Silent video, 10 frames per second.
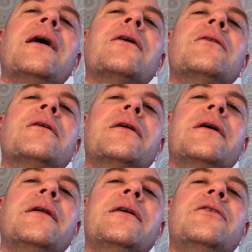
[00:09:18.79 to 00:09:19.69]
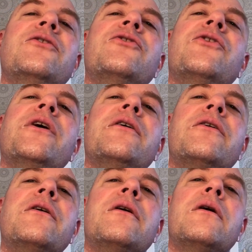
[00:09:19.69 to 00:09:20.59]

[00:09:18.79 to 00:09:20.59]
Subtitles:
angle and I need to stretch.